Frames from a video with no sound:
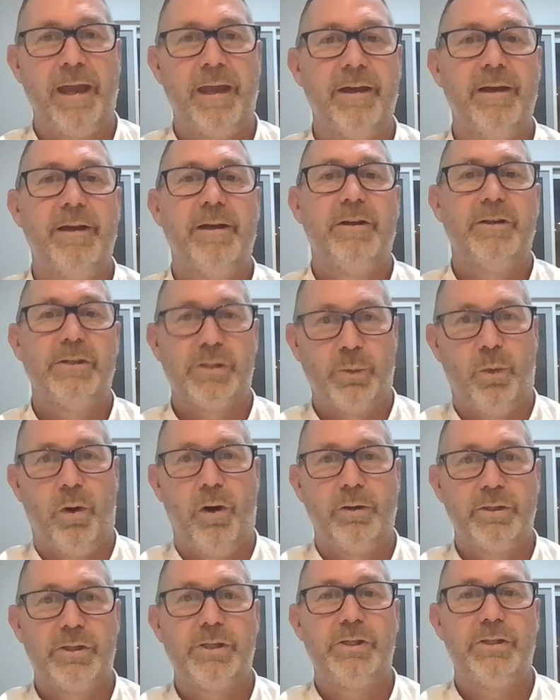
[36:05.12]
pay
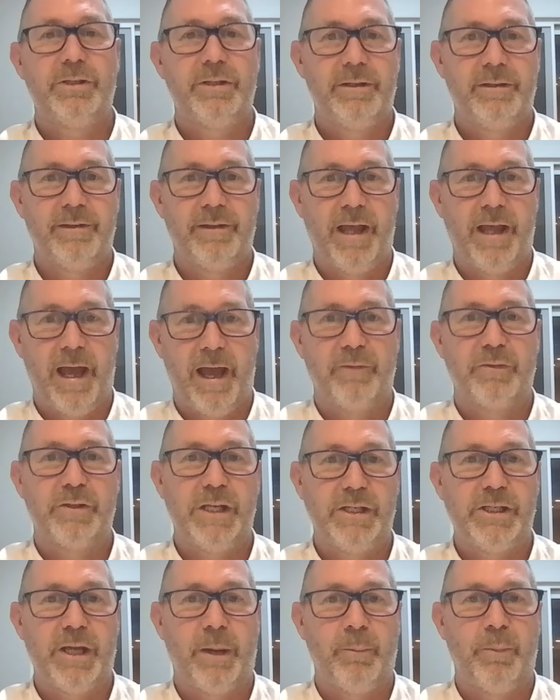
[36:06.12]
to watch the
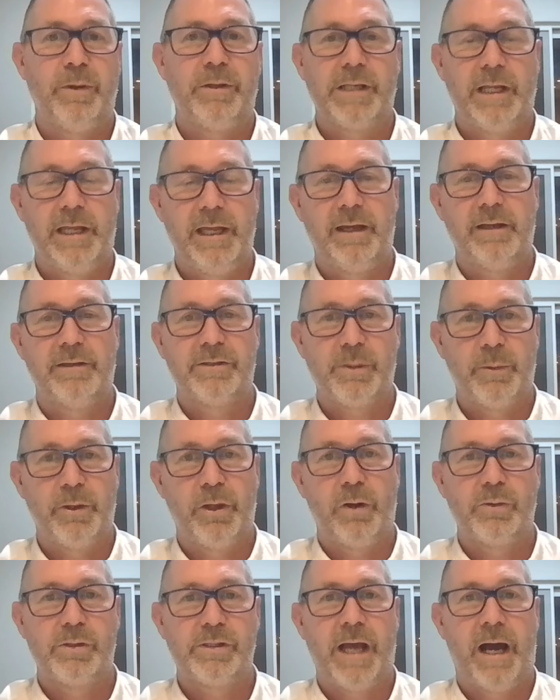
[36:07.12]
A F C Champions League
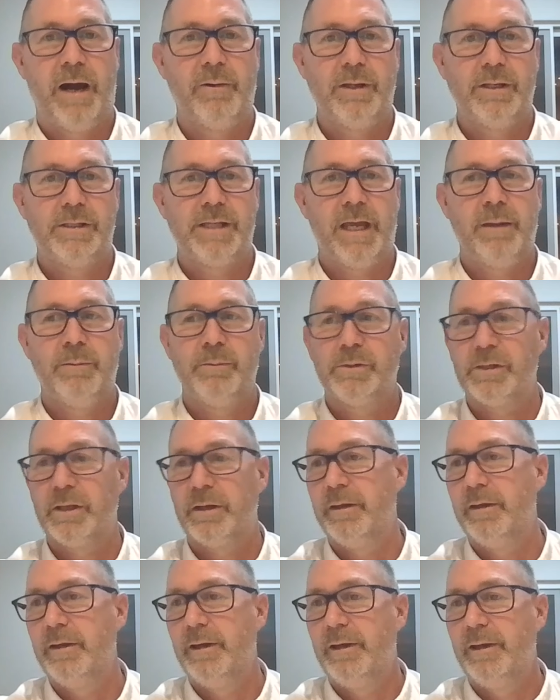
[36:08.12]
and some of those Saudi
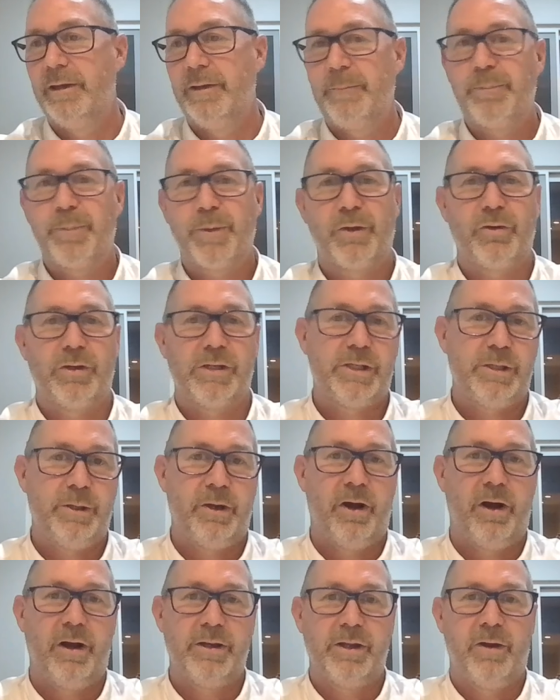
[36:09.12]
teams and
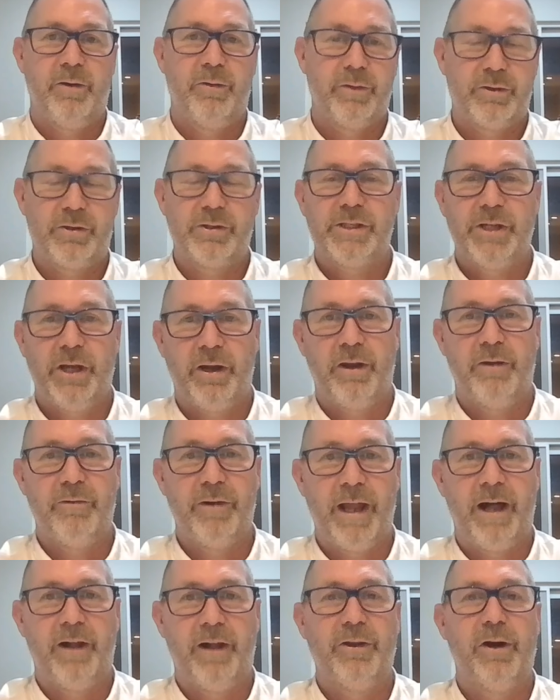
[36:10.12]
Cristiano,
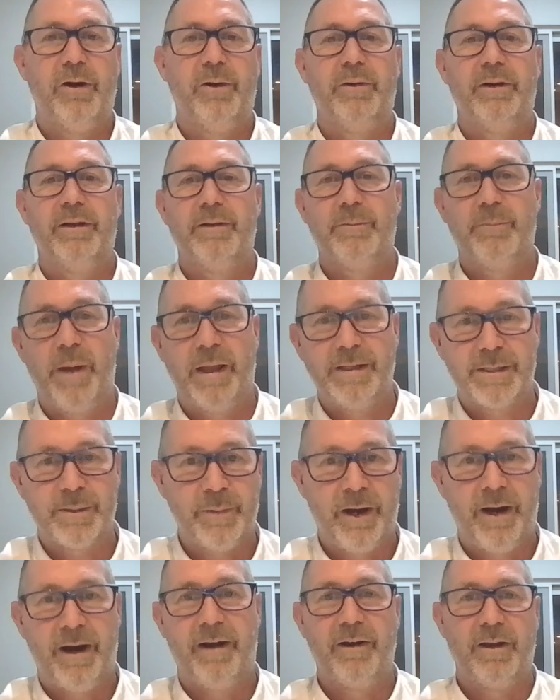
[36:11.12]
Cristiano Ronaldo and
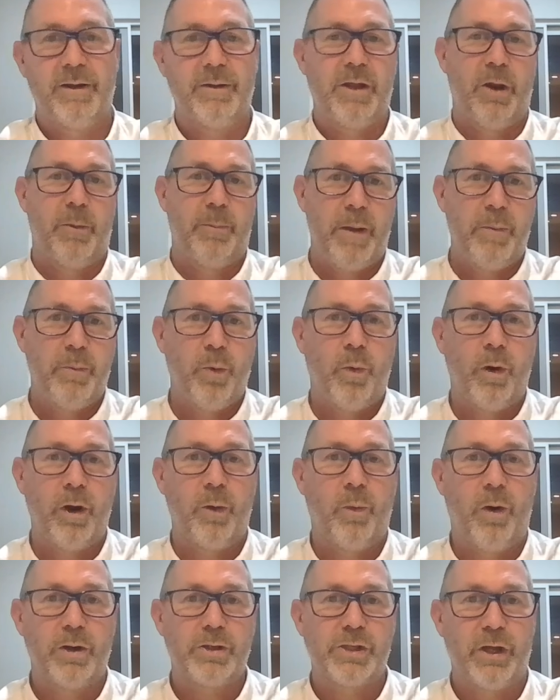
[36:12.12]
Benzema. And, you know,
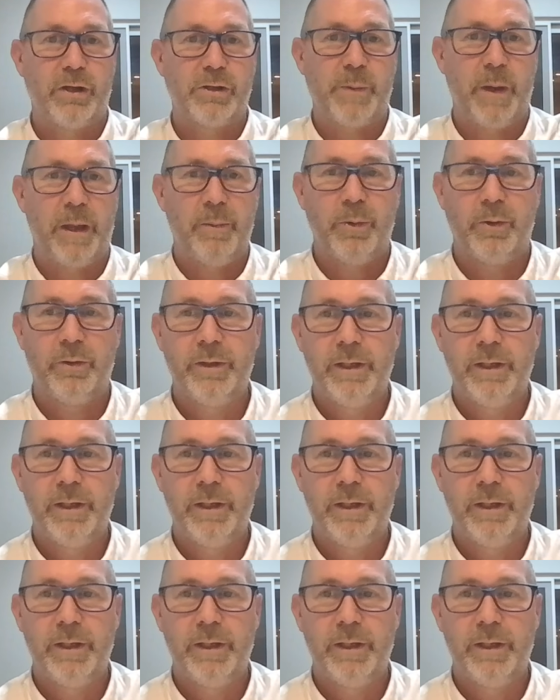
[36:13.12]
people want to watch those